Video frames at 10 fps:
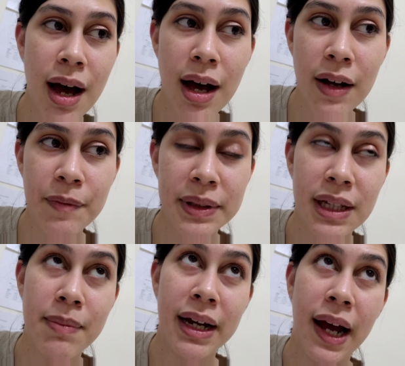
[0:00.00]
off, but
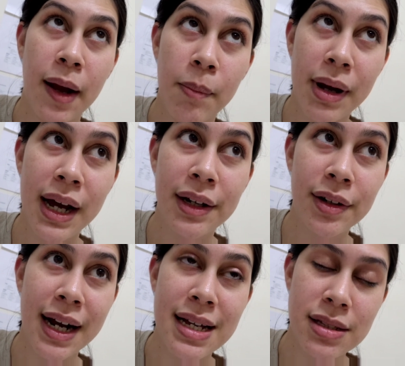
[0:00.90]
then my
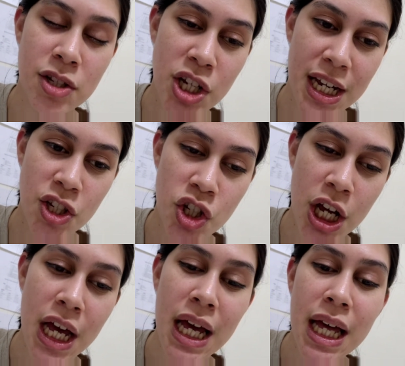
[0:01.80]
chiropractor asked to change
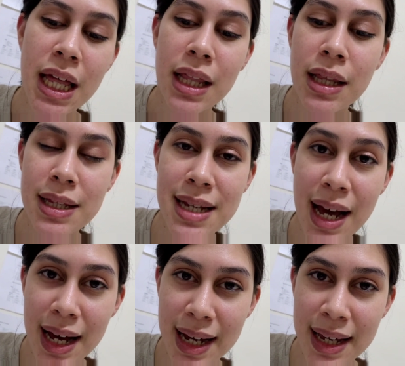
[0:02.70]
the
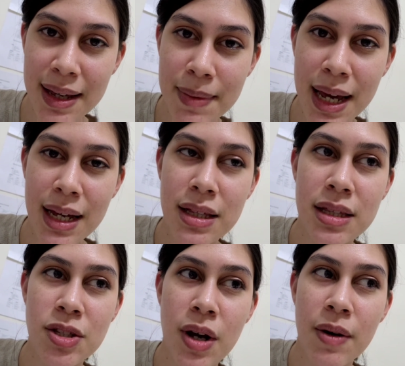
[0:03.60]
time,
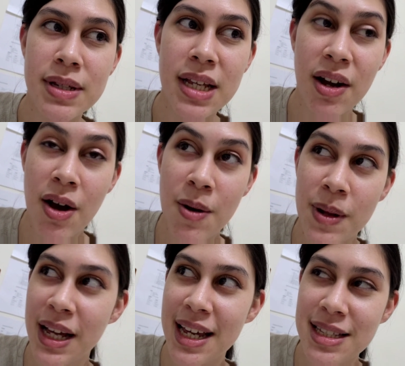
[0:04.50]
and so I was like, oh, well,
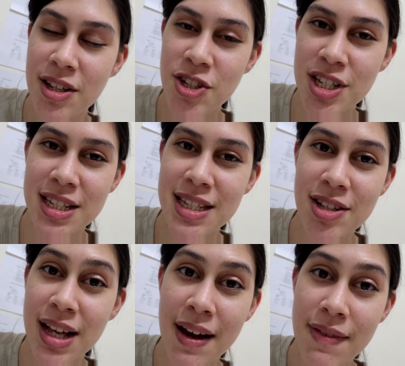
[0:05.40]
I guess I'll just
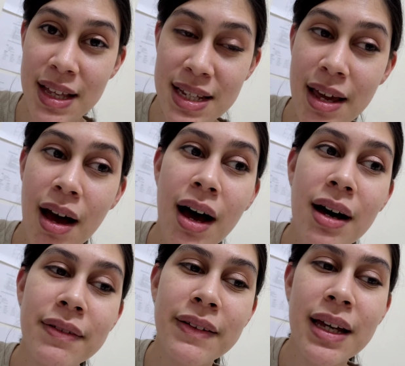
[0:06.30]
still have that day off.